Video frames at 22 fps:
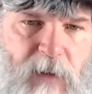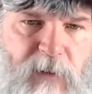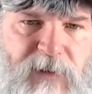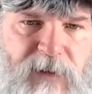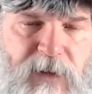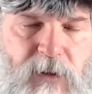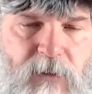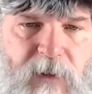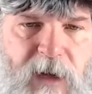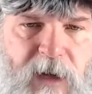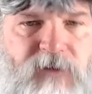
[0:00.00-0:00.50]

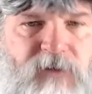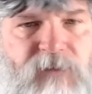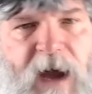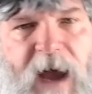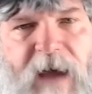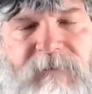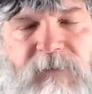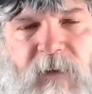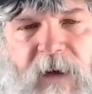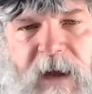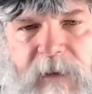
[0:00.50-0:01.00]
you and
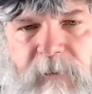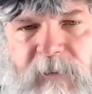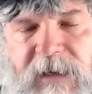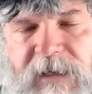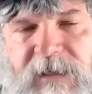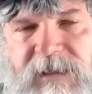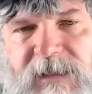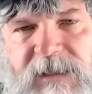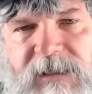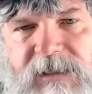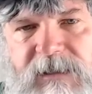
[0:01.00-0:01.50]
drive you out of
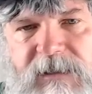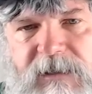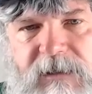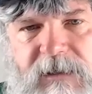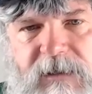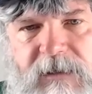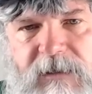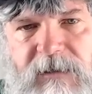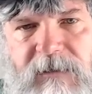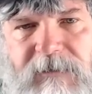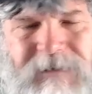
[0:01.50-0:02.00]
business.
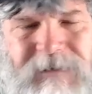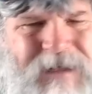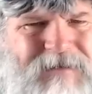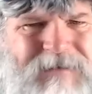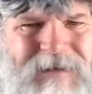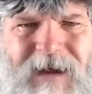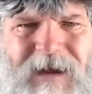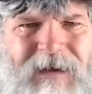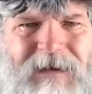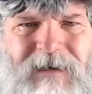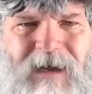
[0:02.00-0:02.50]
What
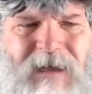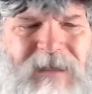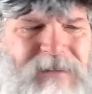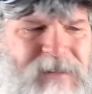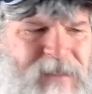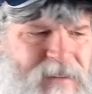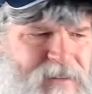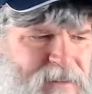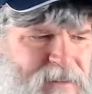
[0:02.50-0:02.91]
the kind of nonsense is